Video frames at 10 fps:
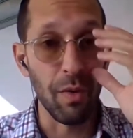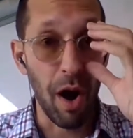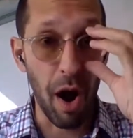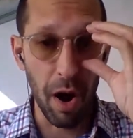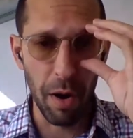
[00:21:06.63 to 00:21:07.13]

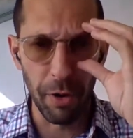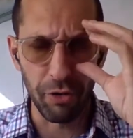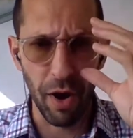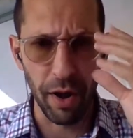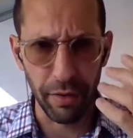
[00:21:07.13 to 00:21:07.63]
harm or
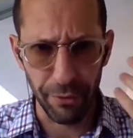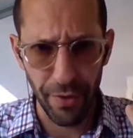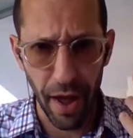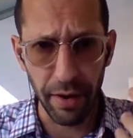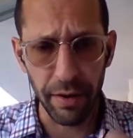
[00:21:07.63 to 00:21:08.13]
trying to
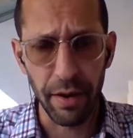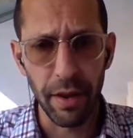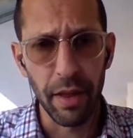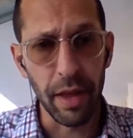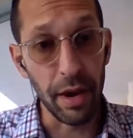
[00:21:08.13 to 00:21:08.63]
fight
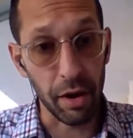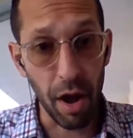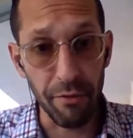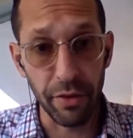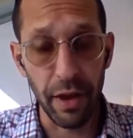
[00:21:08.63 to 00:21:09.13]
in a
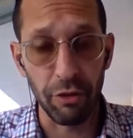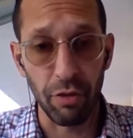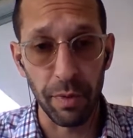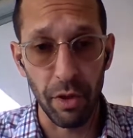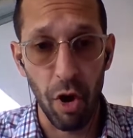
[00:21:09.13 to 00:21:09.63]

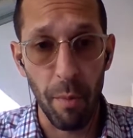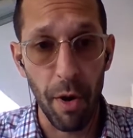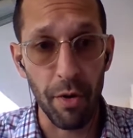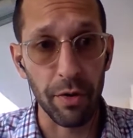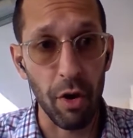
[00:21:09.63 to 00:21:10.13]
confrontation with the
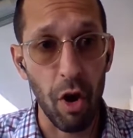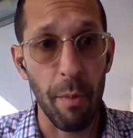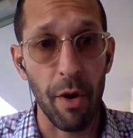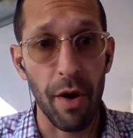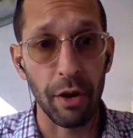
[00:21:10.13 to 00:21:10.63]
homeowner, and the
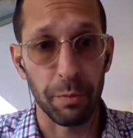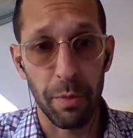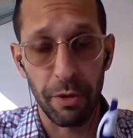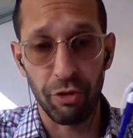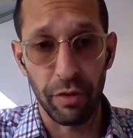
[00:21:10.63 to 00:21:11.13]
homeowner has
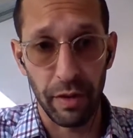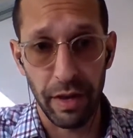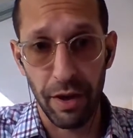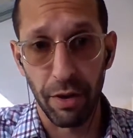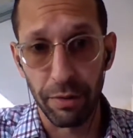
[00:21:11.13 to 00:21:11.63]
permission to
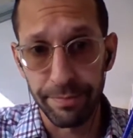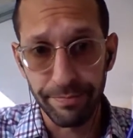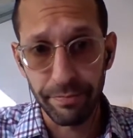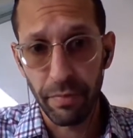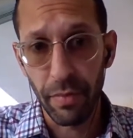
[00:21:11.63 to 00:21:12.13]
kill
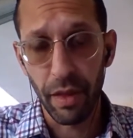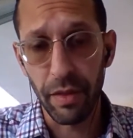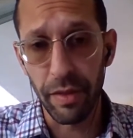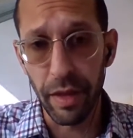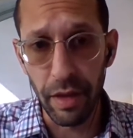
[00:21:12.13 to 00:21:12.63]

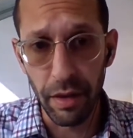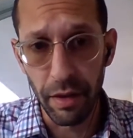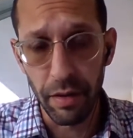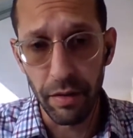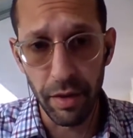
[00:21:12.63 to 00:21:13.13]

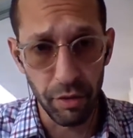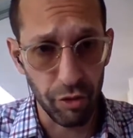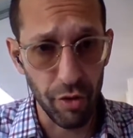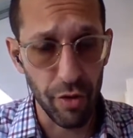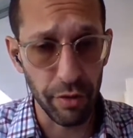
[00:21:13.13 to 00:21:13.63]
the
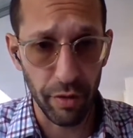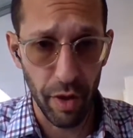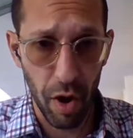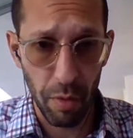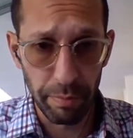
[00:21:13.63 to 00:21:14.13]
intruder into the
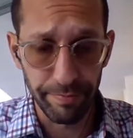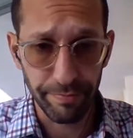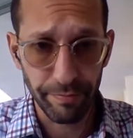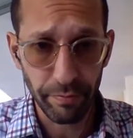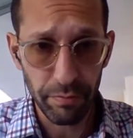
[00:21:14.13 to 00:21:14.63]
home.
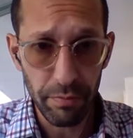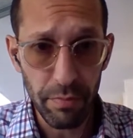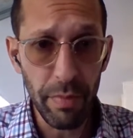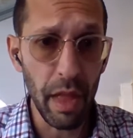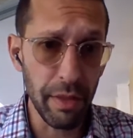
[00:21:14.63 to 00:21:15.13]

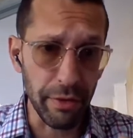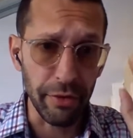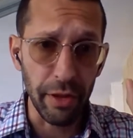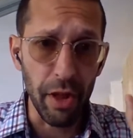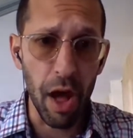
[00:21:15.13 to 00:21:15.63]
This is
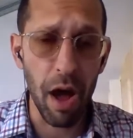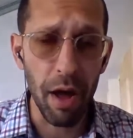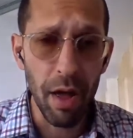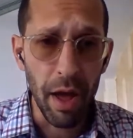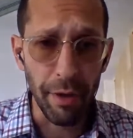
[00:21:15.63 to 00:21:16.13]
the
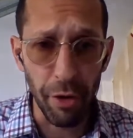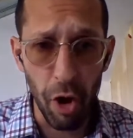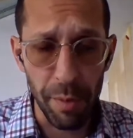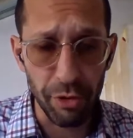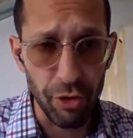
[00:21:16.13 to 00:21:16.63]
law of the
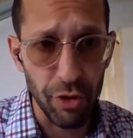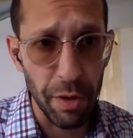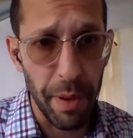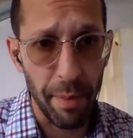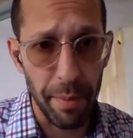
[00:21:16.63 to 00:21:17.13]
home intruder, the
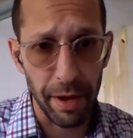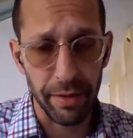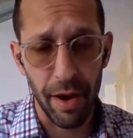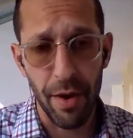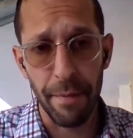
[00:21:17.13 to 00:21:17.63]
Baba
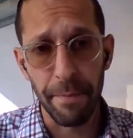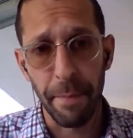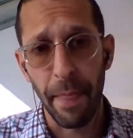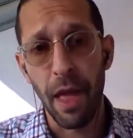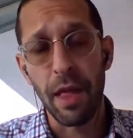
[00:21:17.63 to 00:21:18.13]
Machtera.
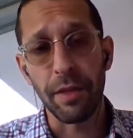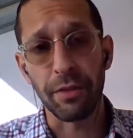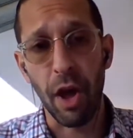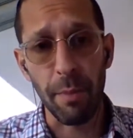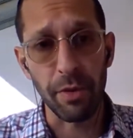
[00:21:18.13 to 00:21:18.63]
The
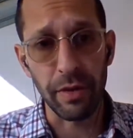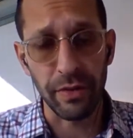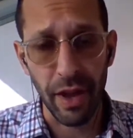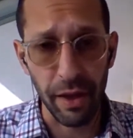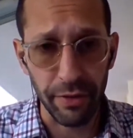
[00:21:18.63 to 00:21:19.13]
Talmud
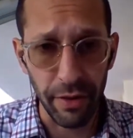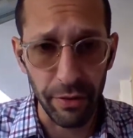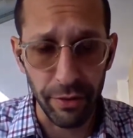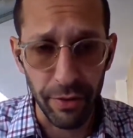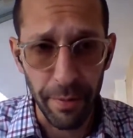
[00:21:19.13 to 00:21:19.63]

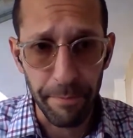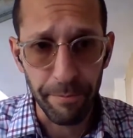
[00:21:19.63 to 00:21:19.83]
discusses